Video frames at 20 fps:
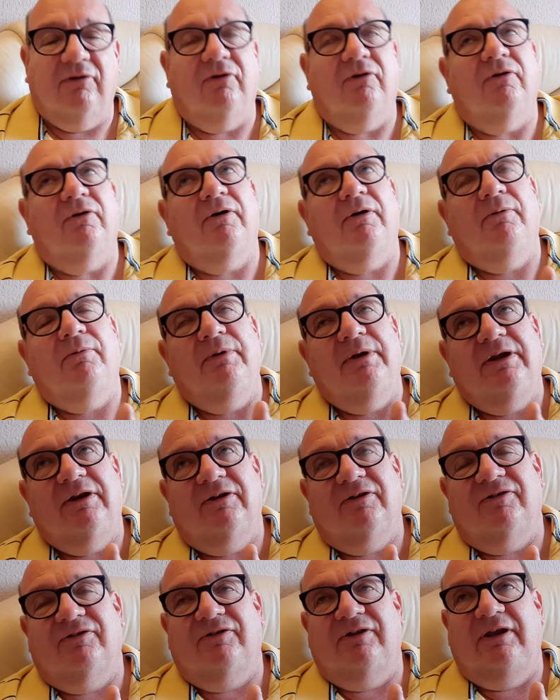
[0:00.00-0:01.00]
or a
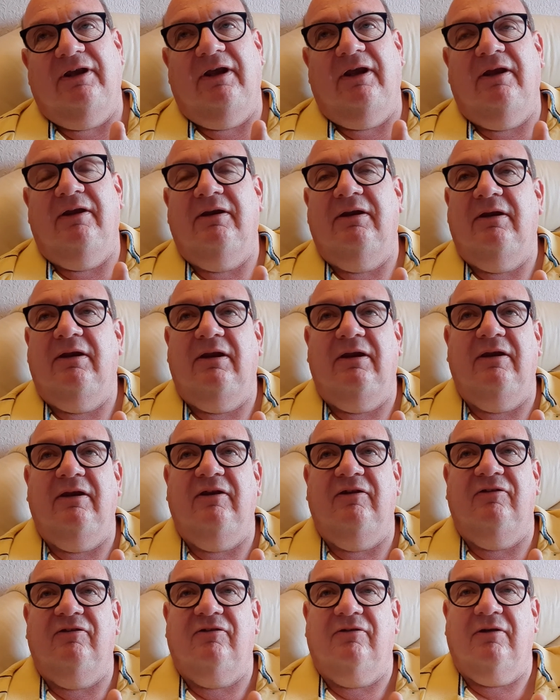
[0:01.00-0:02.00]
weakness in in
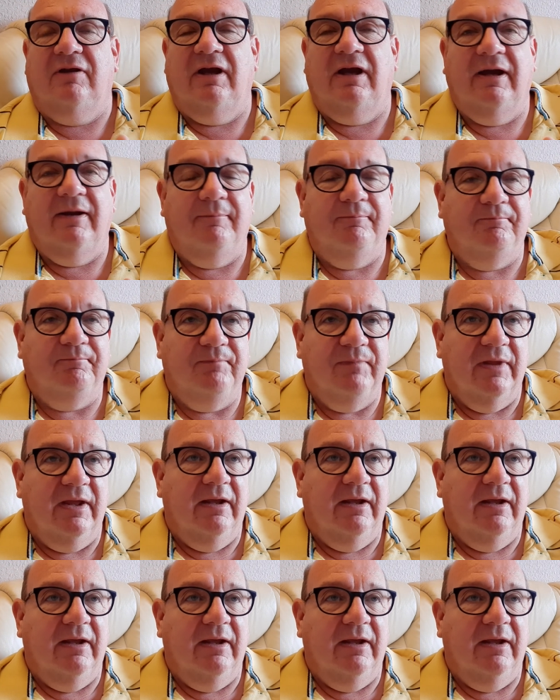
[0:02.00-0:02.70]
his um,